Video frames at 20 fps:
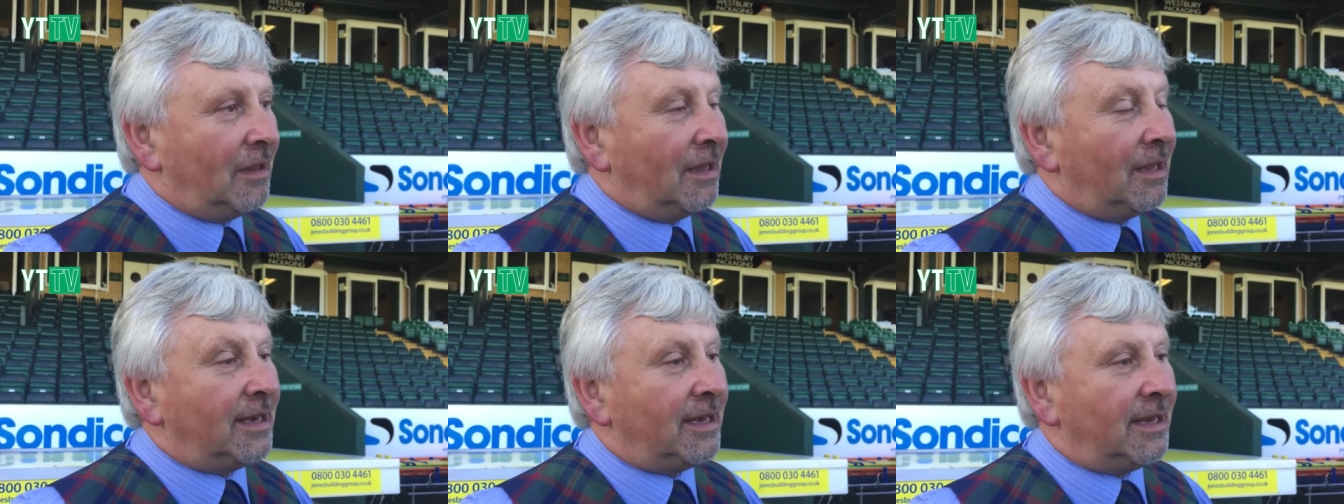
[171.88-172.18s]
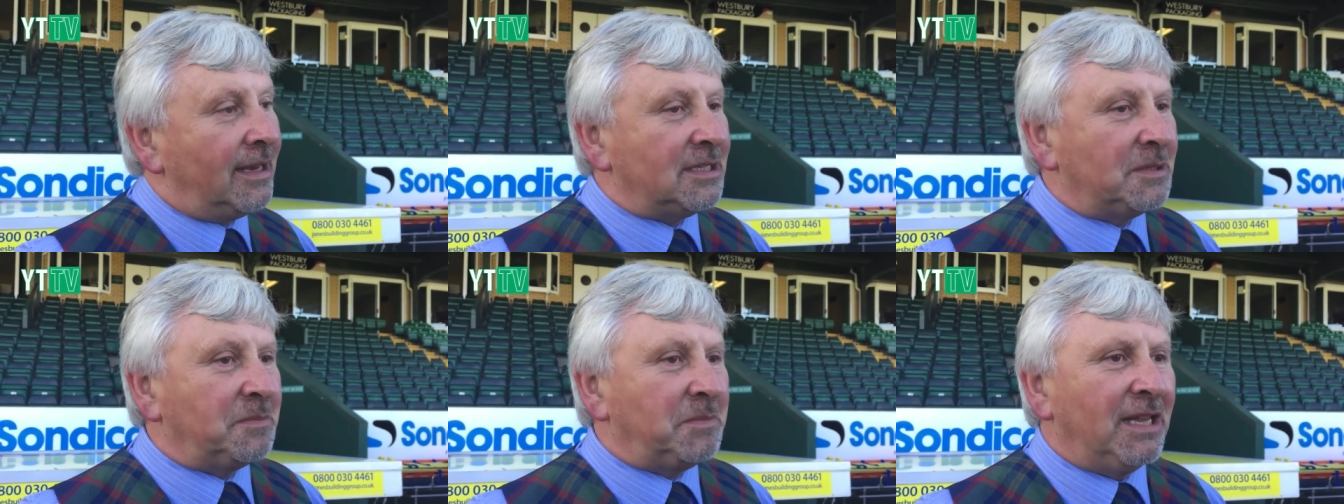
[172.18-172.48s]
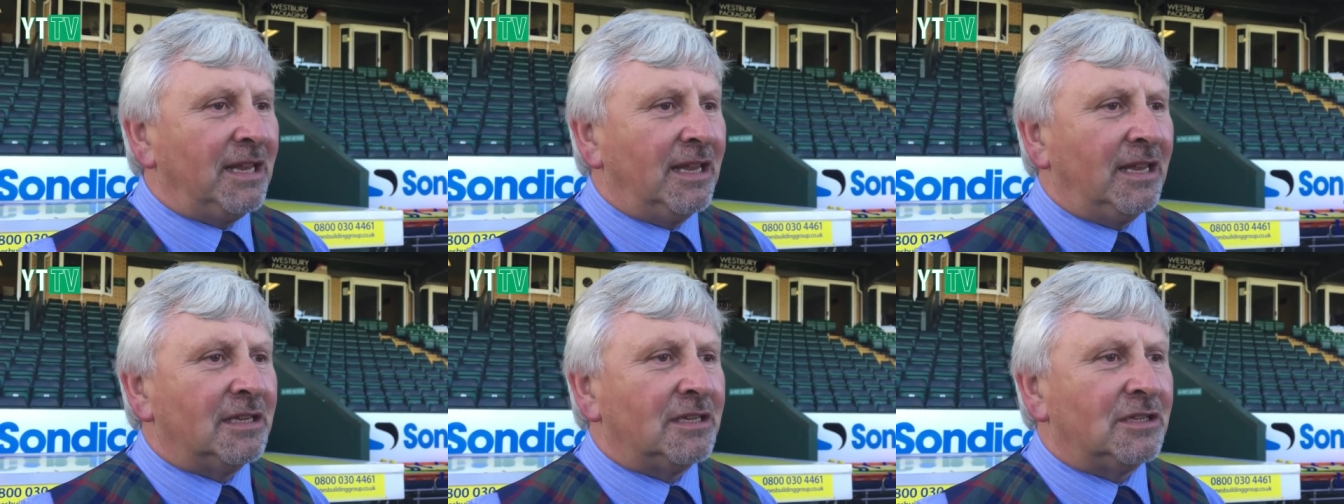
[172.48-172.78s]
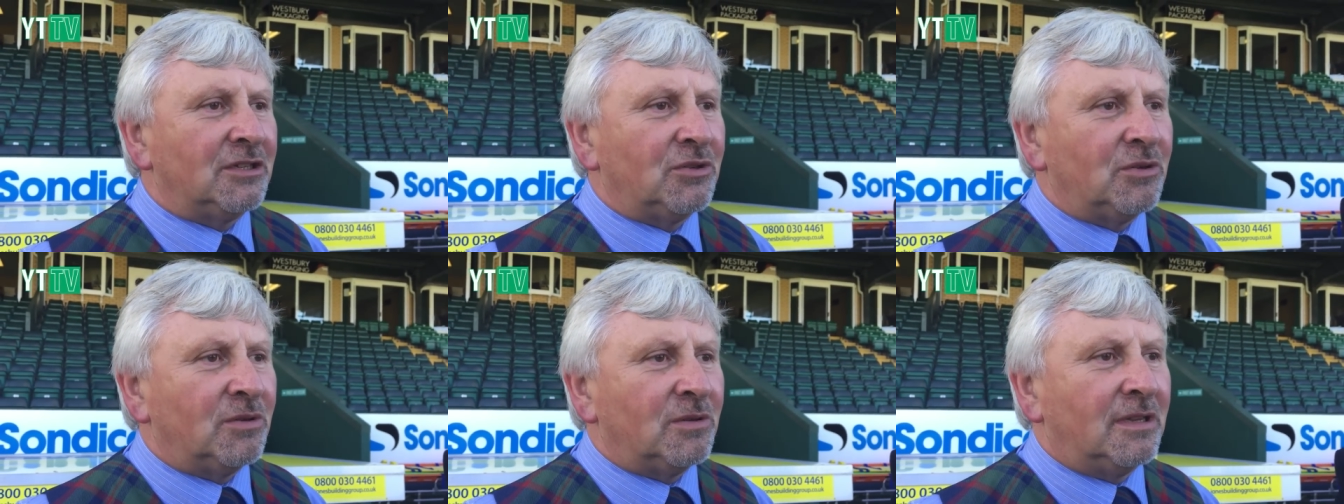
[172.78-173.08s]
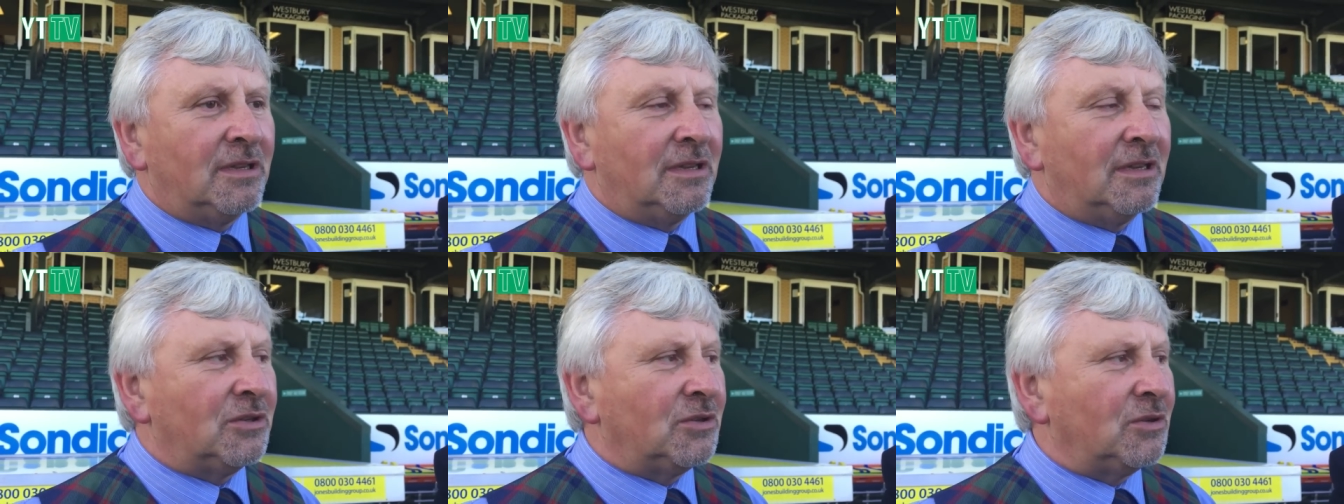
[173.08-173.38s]
And experience
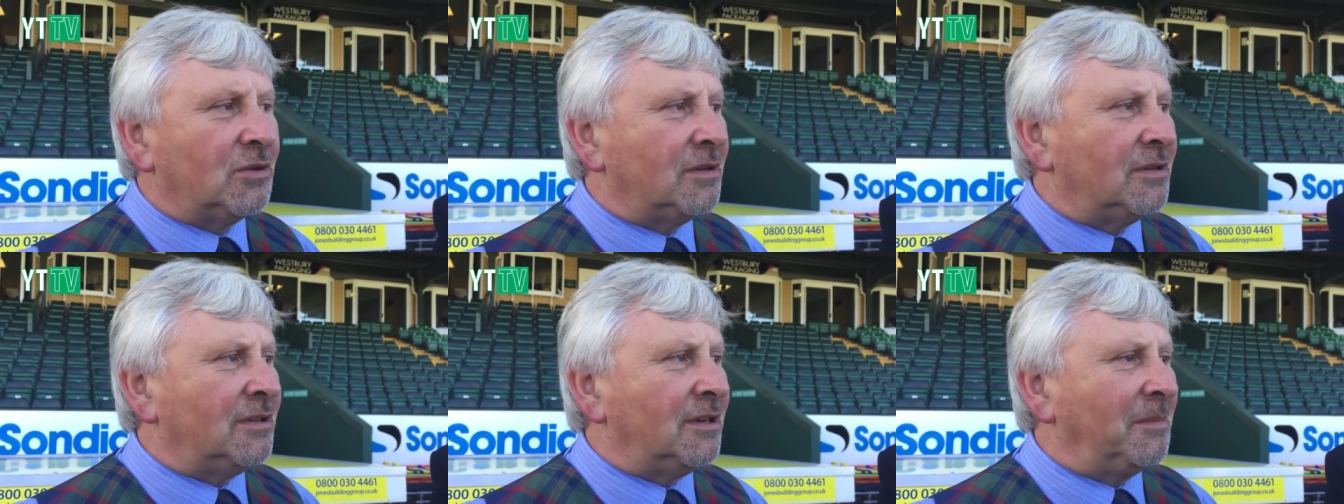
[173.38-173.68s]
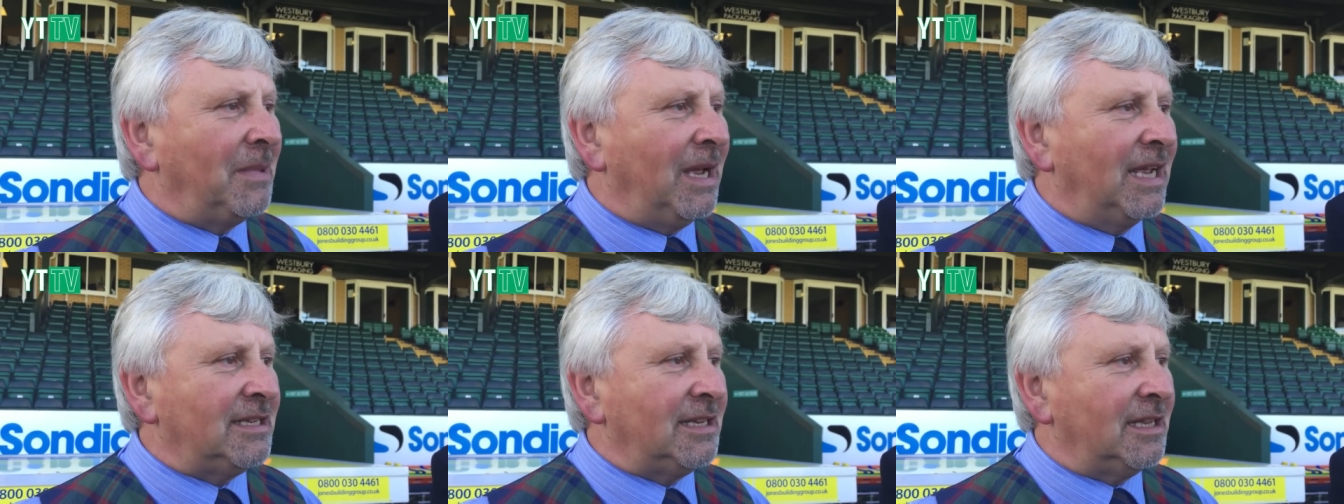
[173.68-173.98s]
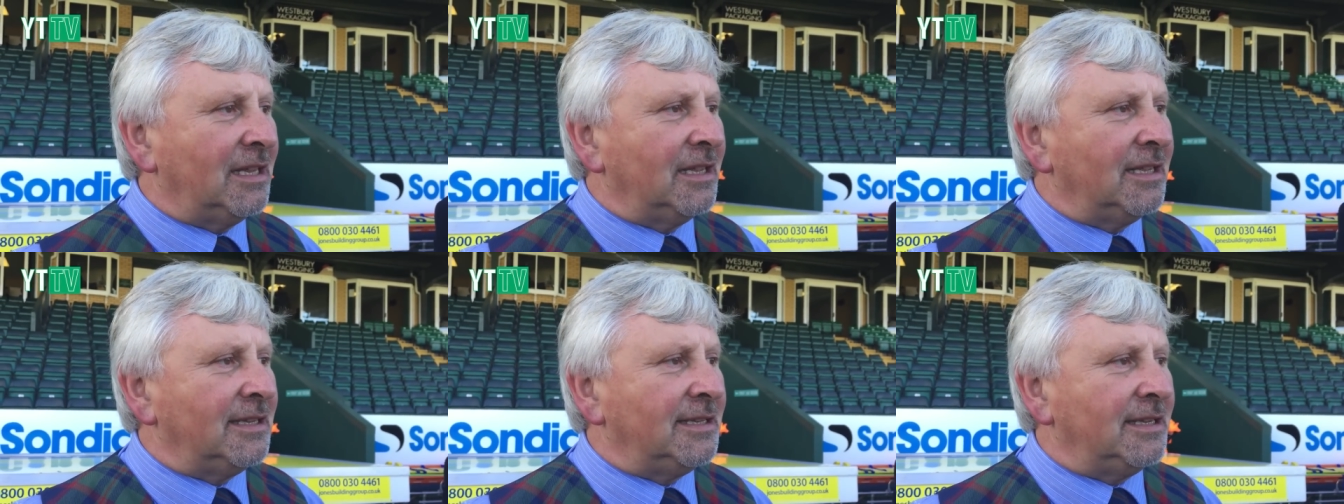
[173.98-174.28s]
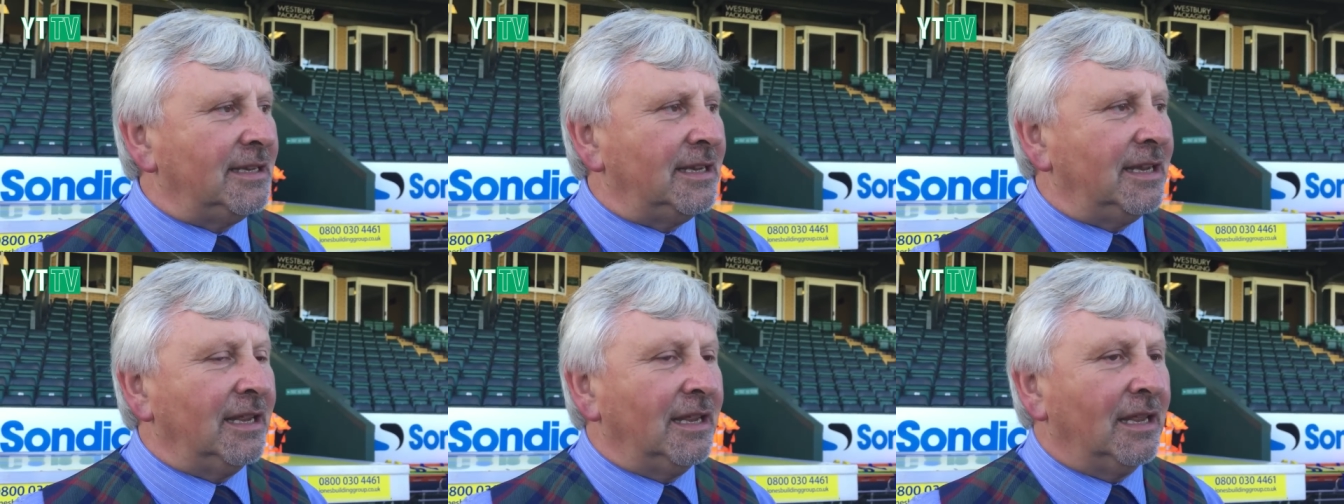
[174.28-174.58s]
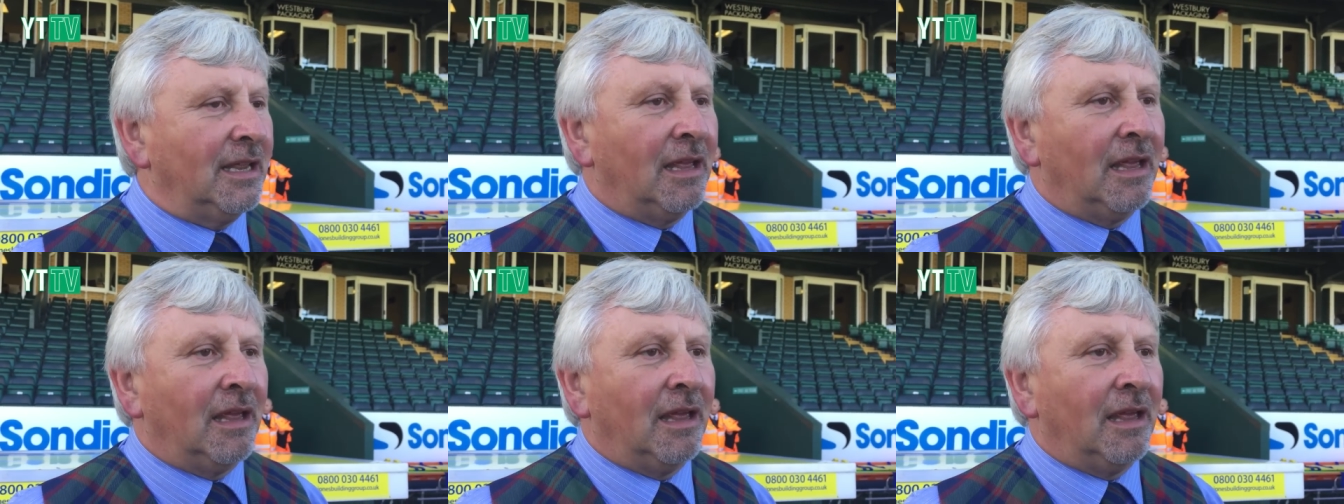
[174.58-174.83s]
showed, showed dramatically today